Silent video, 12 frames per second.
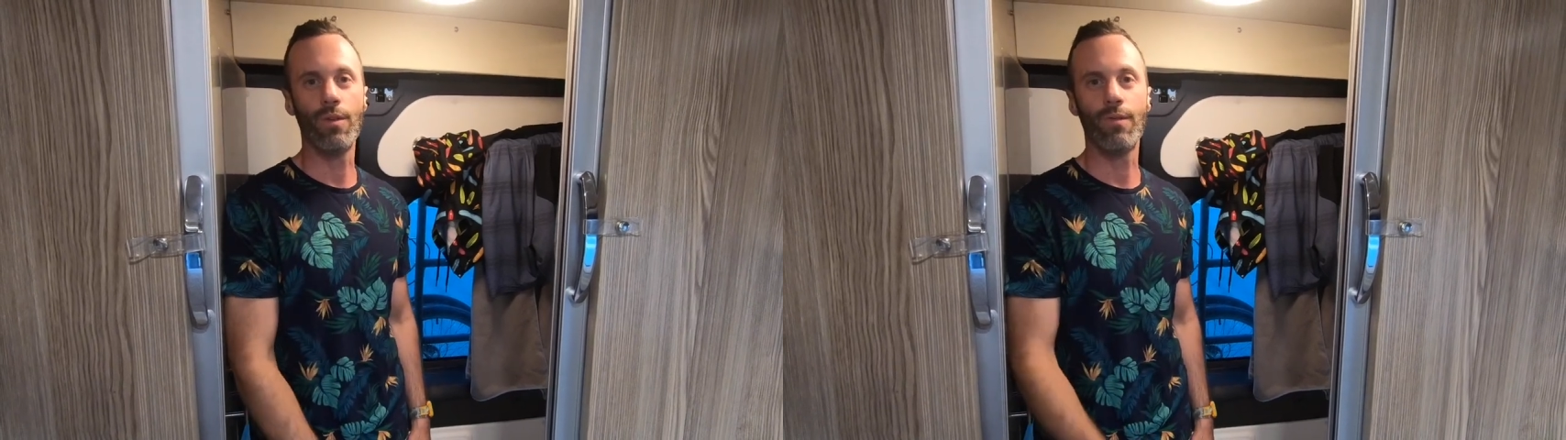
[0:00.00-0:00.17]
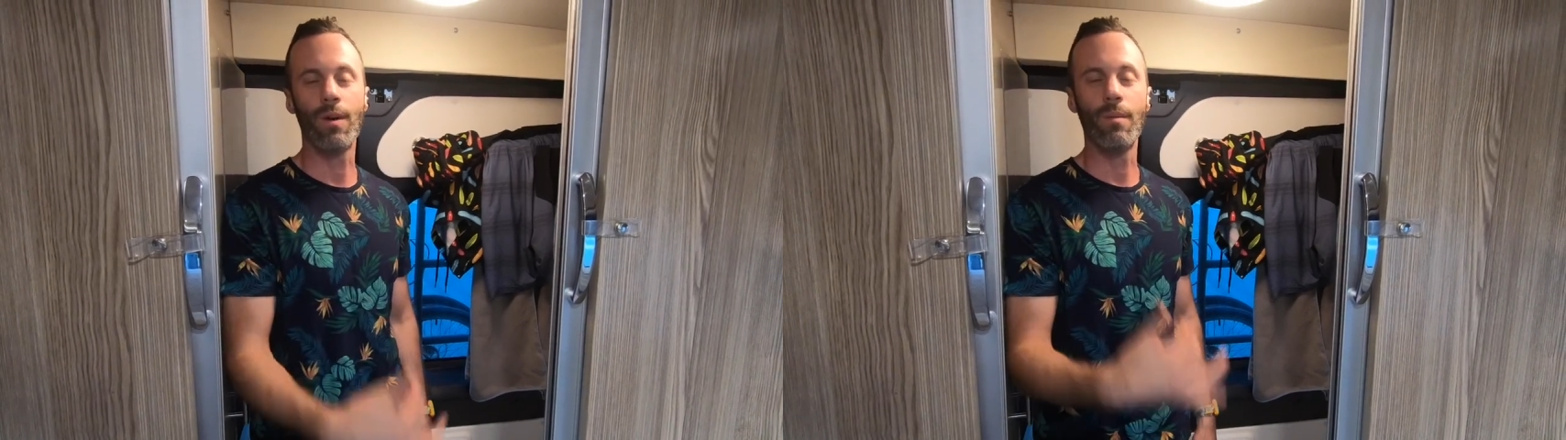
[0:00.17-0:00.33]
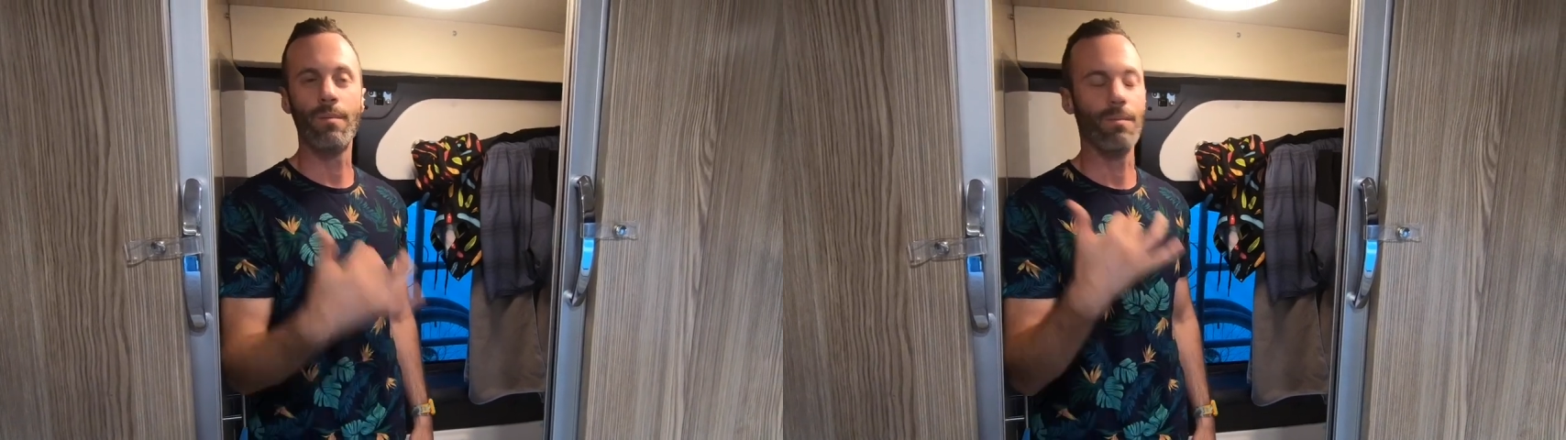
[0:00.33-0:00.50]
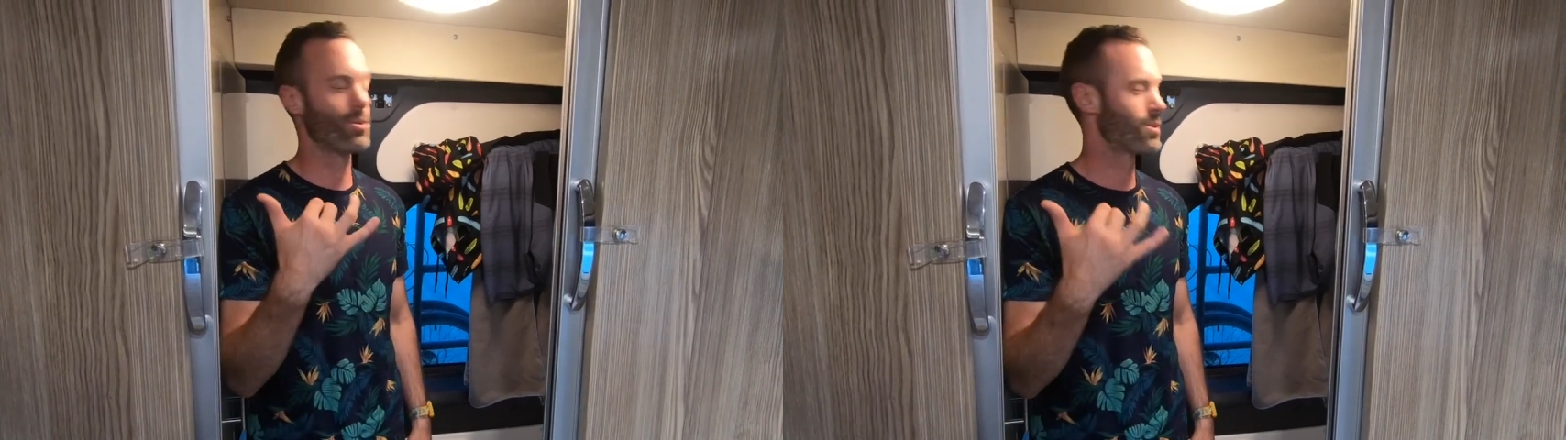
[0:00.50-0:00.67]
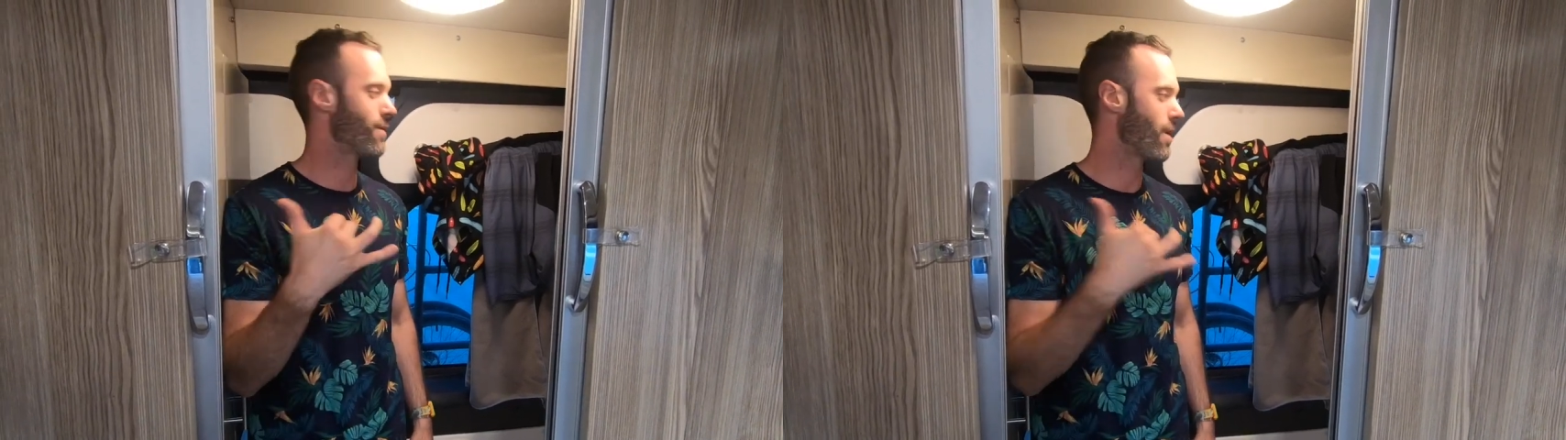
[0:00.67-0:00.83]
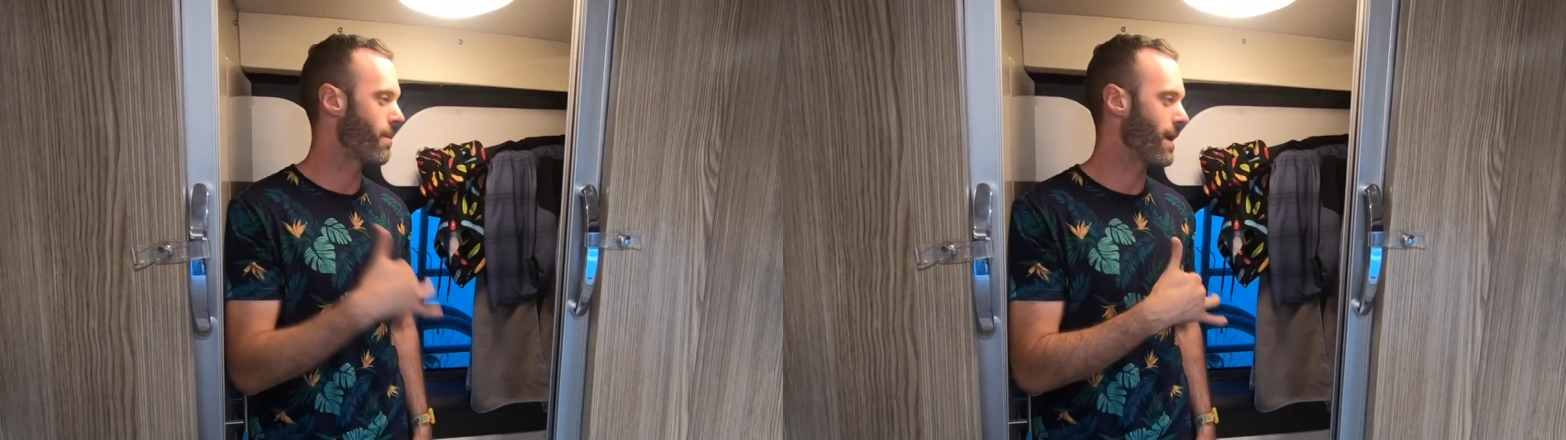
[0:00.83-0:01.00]
of our most
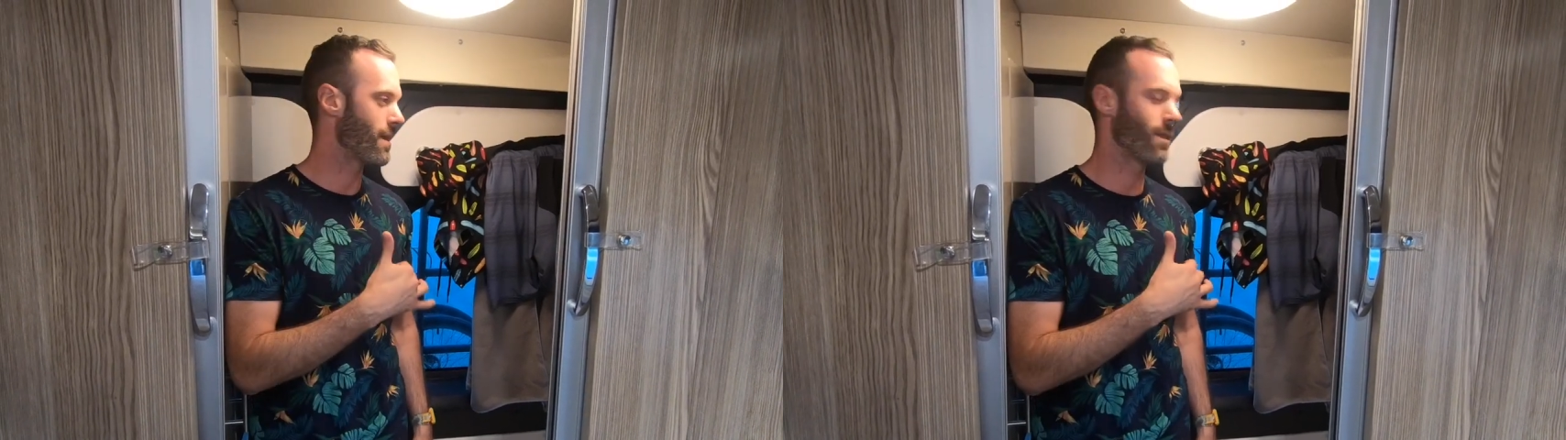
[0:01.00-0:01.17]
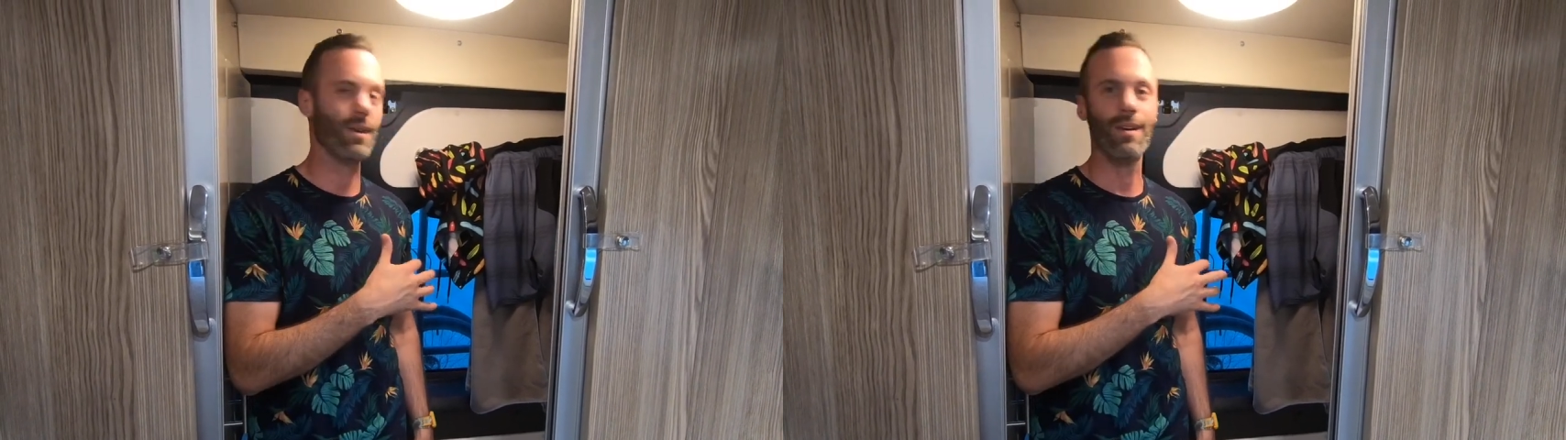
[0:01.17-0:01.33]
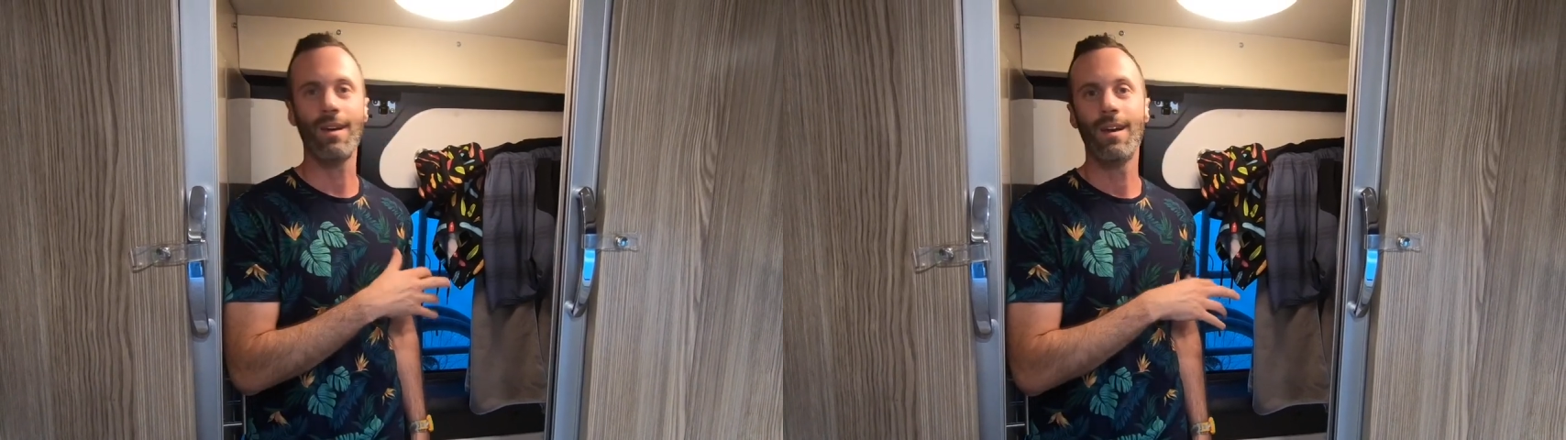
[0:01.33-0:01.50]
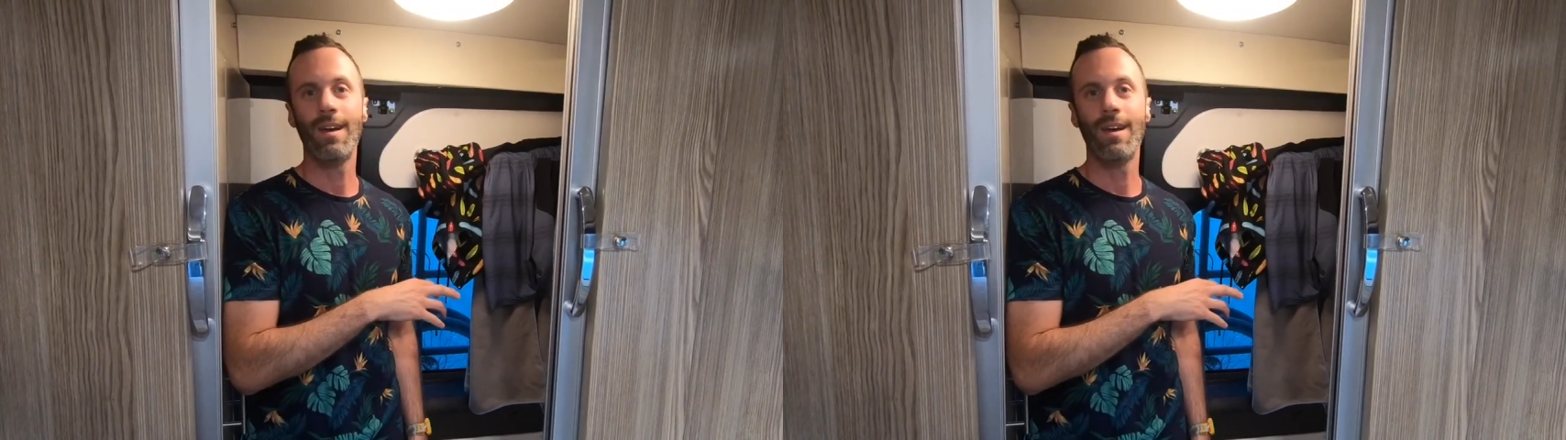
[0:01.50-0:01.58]
of our bathing